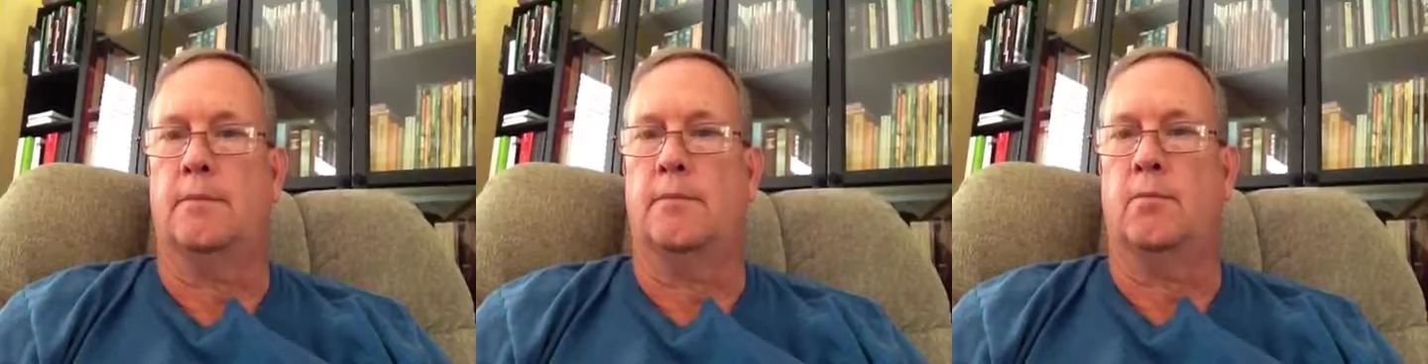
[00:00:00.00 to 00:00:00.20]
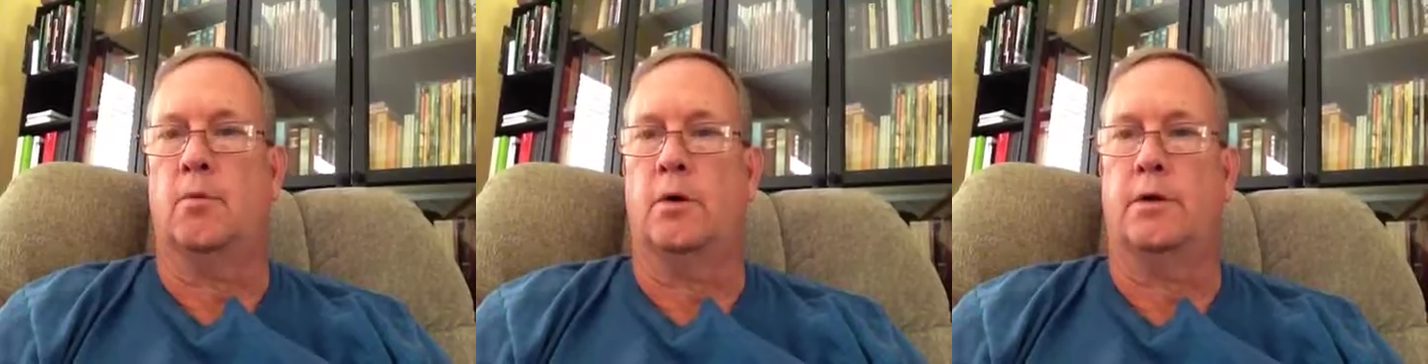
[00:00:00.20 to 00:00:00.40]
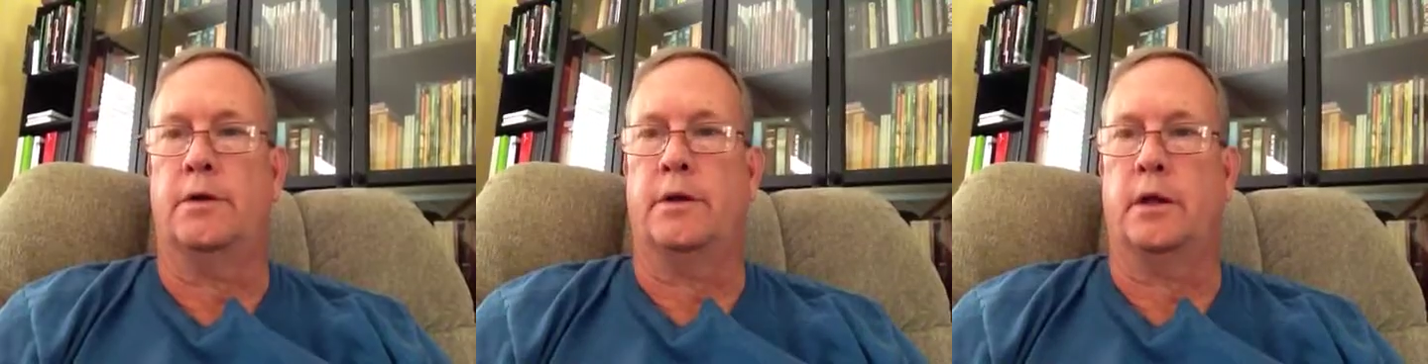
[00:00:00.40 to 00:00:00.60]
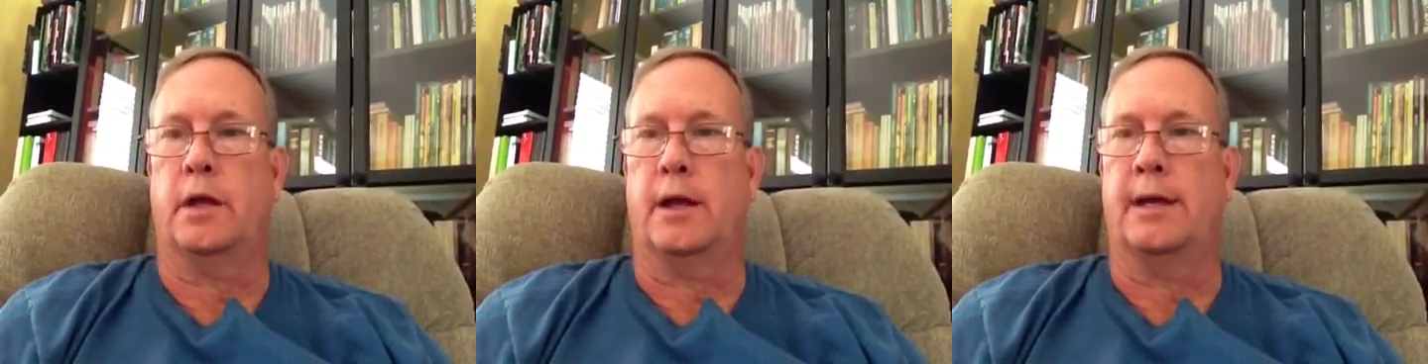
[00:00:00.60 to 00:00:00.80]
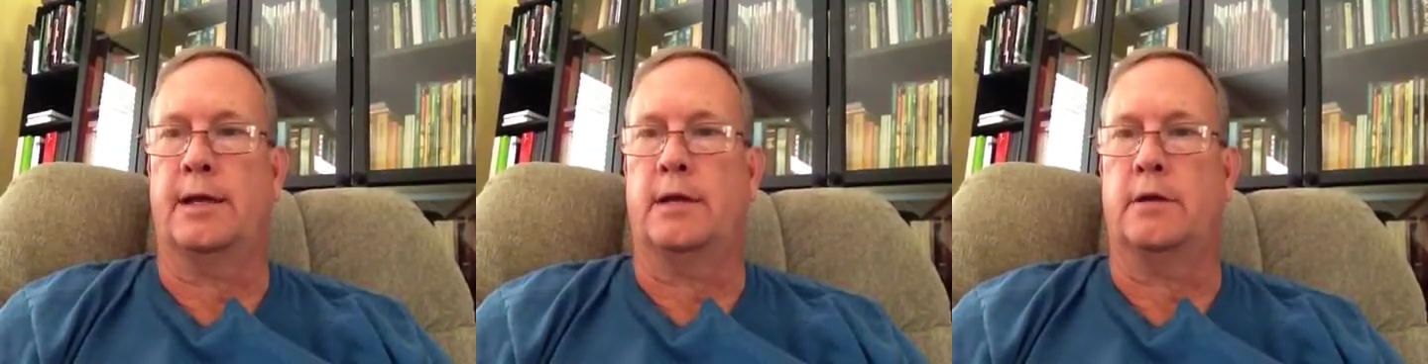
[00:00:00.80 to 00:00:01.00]
whether you
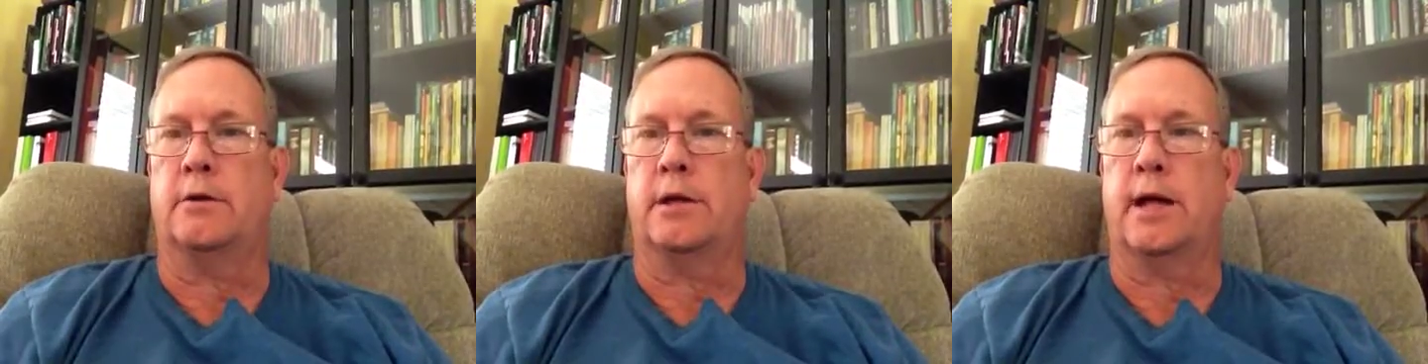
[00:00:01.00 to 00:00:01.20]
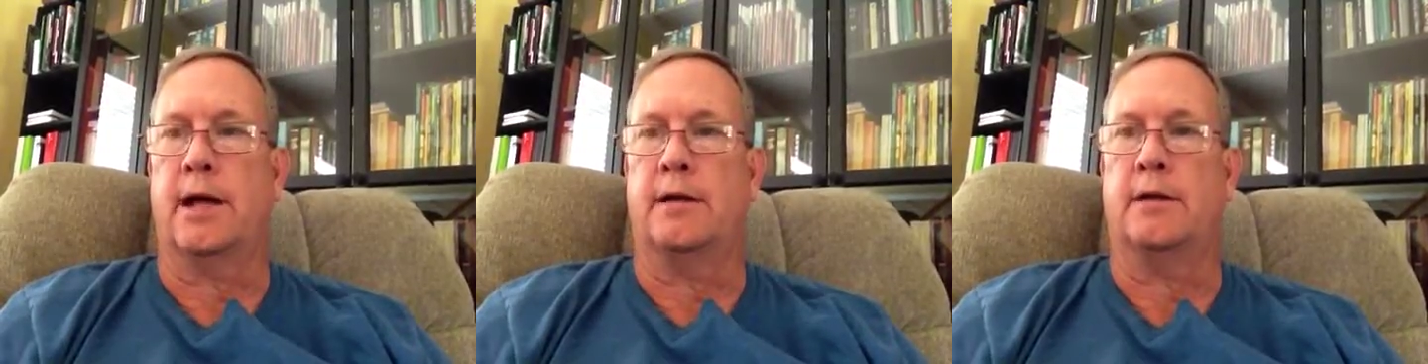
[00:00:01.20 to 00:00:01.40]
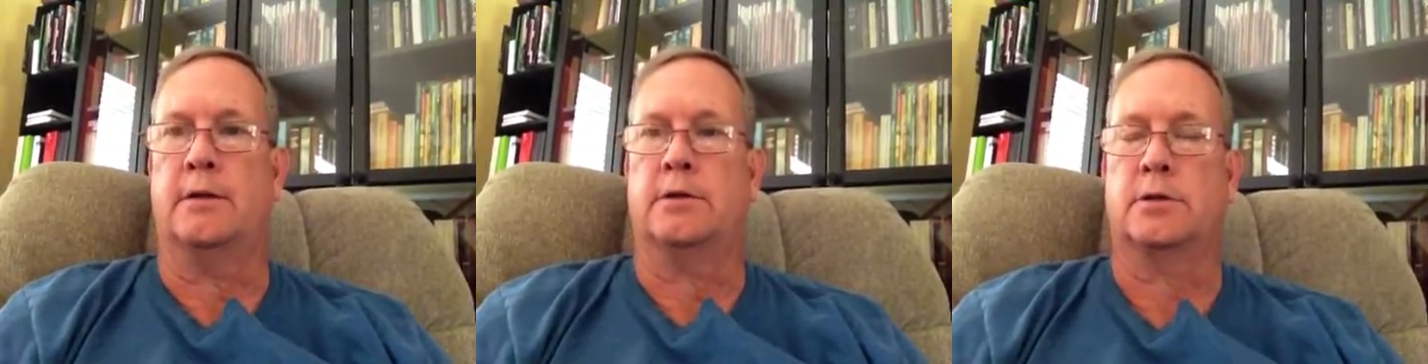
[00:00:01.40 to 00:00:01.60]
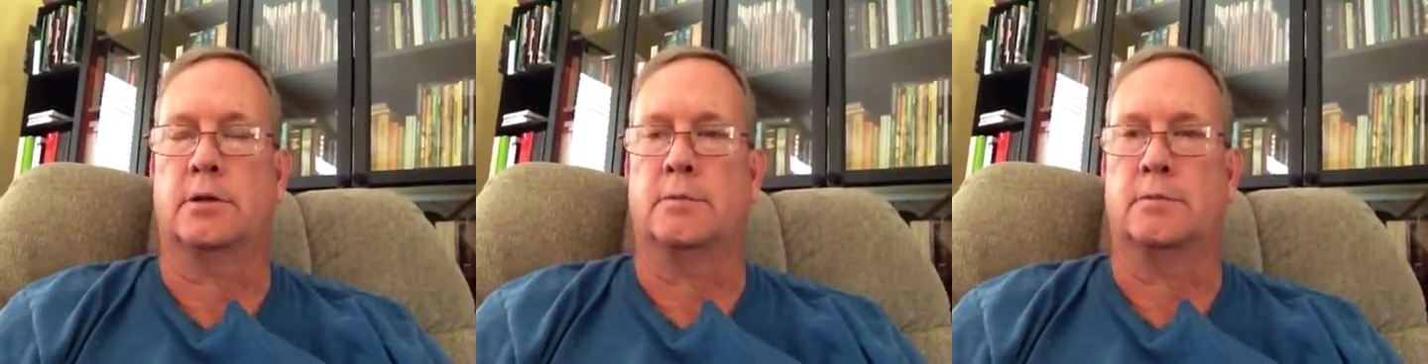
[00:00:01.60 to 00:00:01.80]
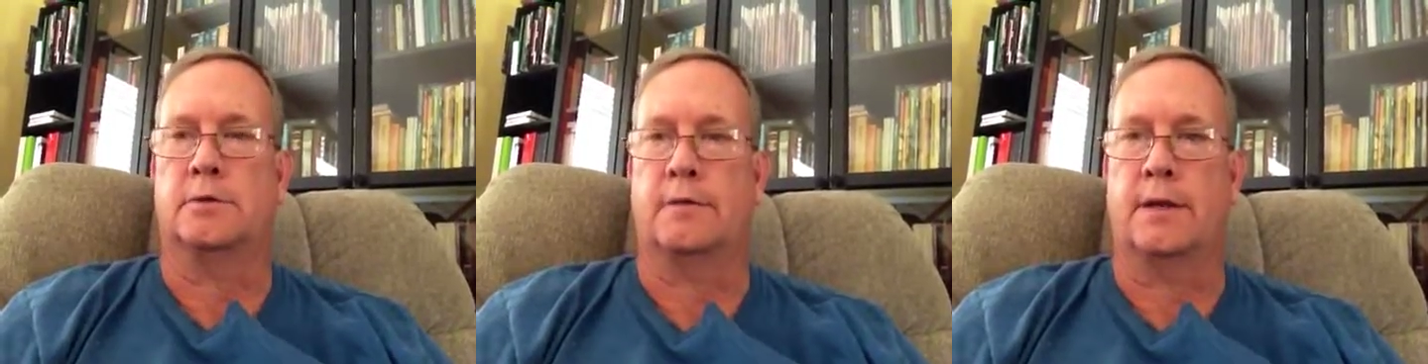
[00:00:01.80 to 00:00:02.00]
like it or not, in
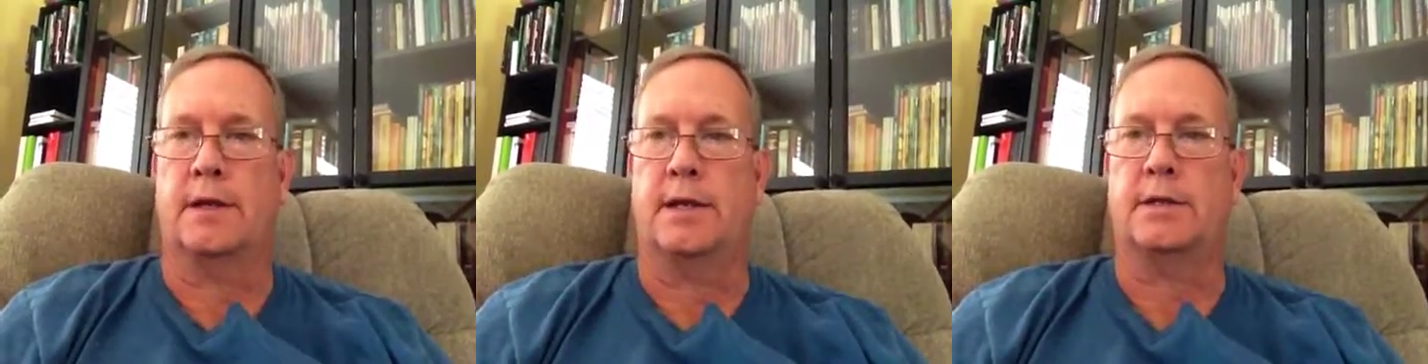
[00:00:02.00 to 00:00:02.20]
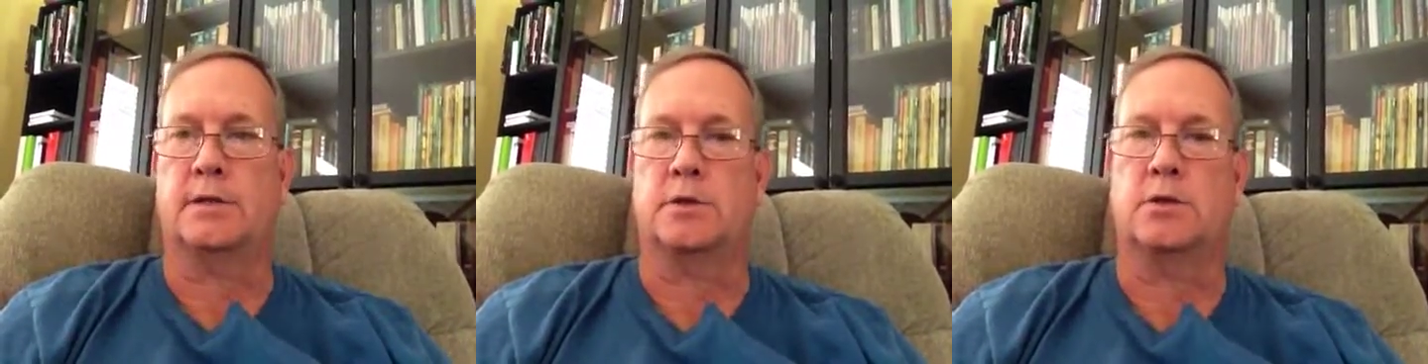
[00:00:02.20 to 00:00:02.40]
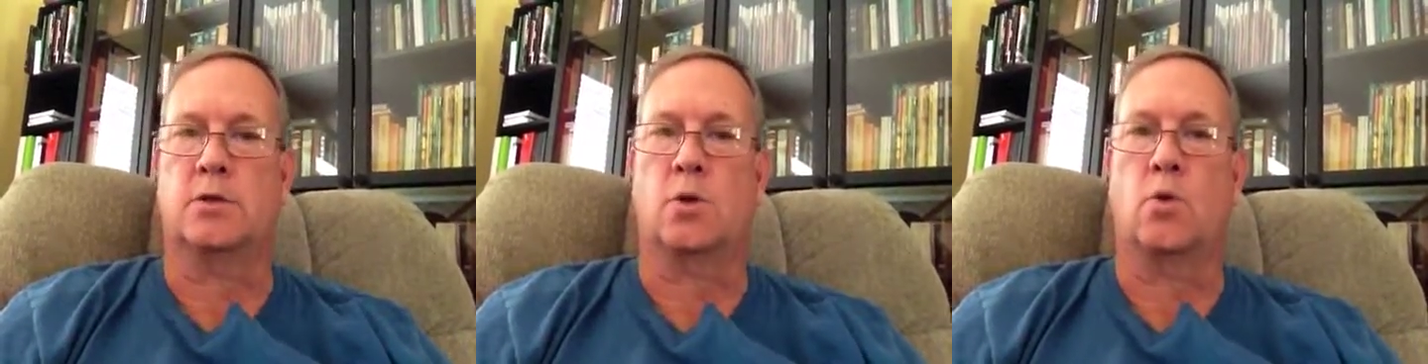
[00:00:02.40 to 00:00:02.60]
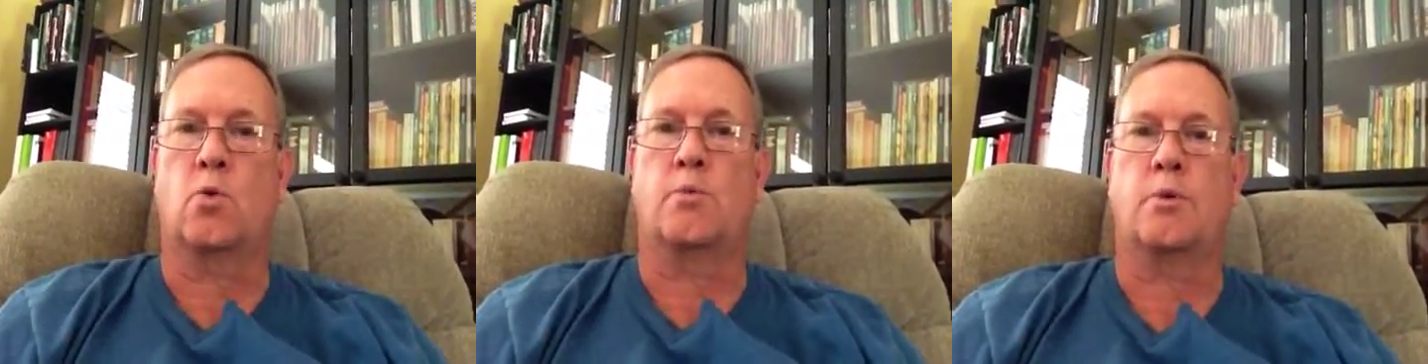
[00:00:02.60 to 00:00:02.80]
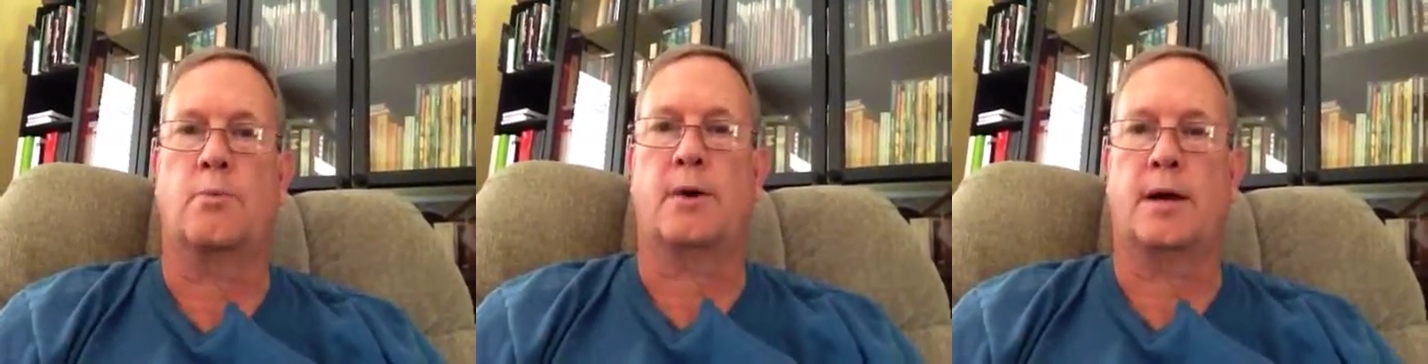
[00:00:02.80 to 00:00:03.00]
terms of, and that's a sole
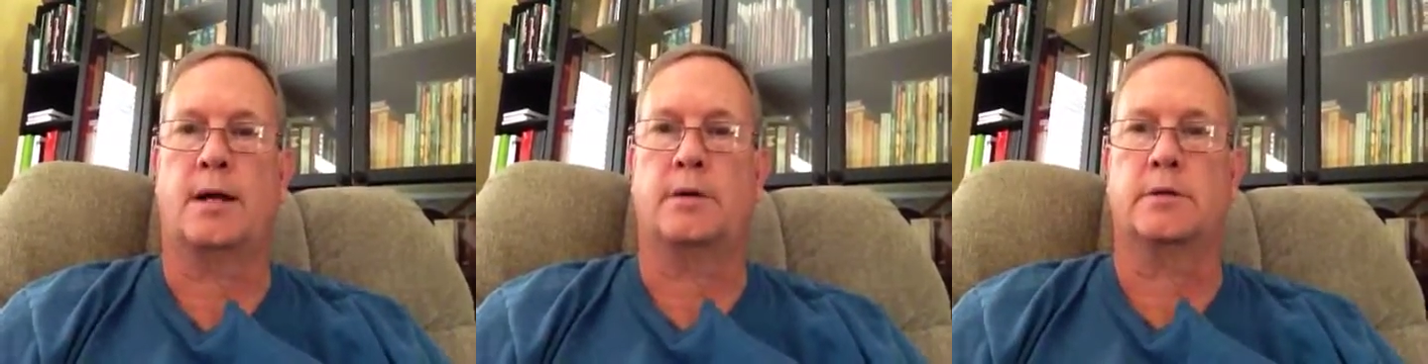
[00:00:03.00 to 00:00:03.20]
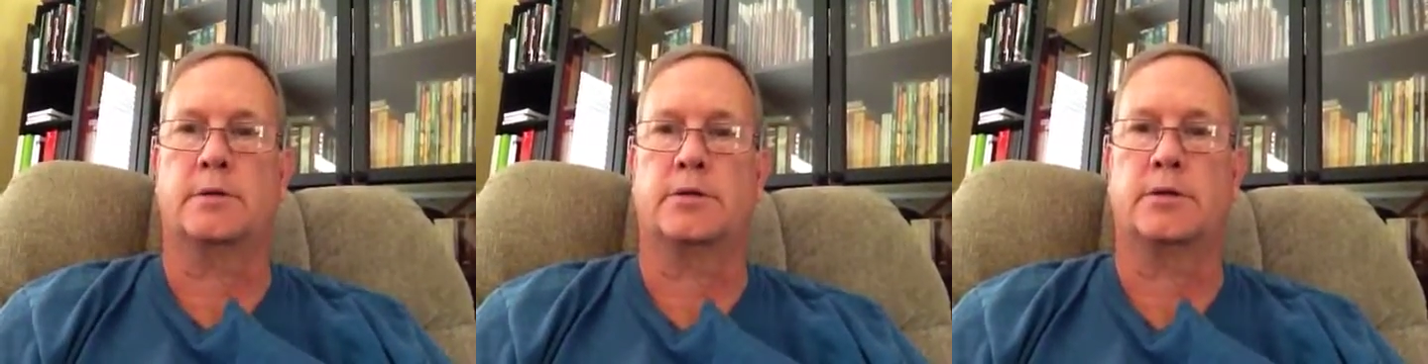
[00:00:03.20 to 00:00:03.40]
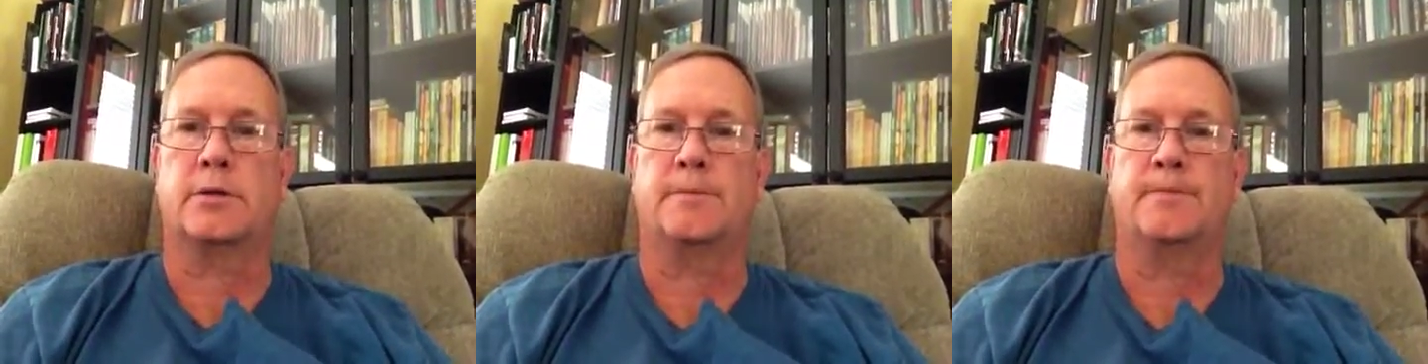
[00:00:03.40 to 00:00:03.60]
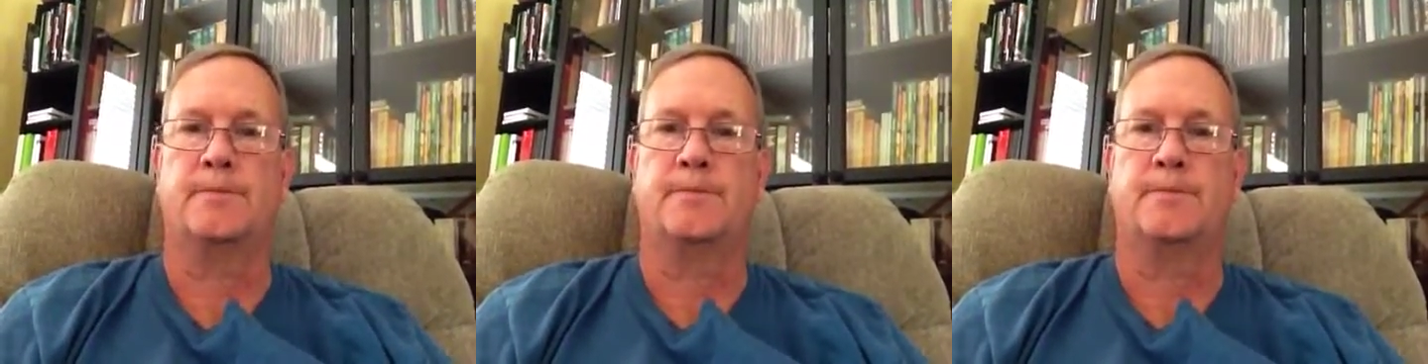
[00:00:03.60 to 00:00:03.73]
proprietorship.